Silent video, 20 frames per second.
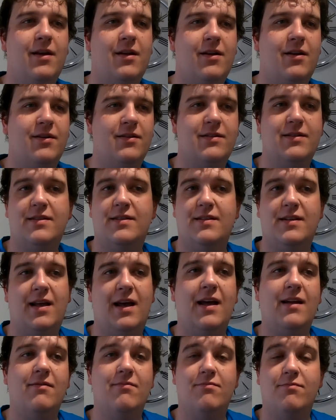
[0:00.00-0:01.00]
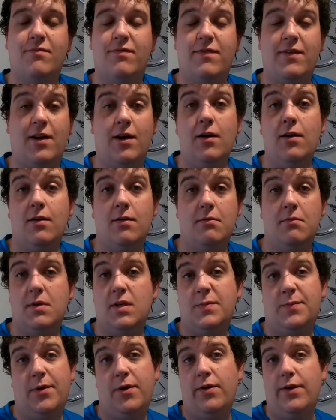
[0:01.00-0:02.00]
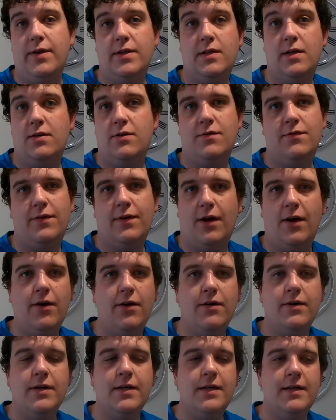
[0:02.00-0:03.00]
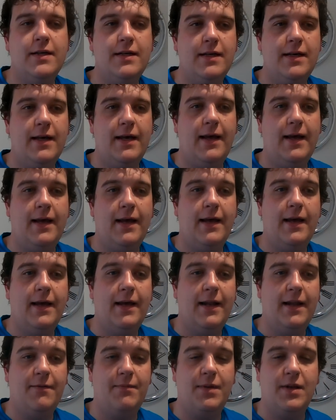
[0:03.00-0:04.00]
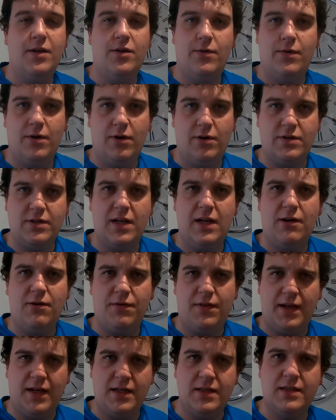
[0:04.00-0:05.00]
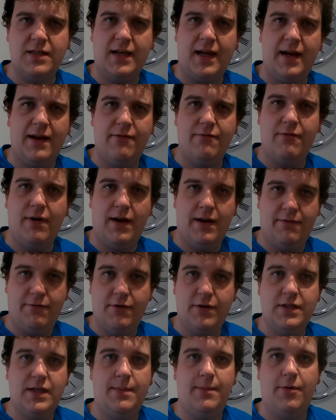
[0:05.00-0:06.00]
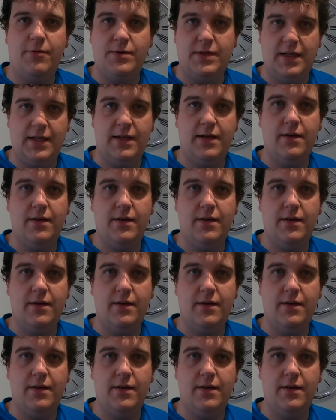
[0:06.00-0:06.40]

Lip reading: because I forgot, let's be honest, I just forgot. And I've been doing lots of little things to get it ready for its MOT.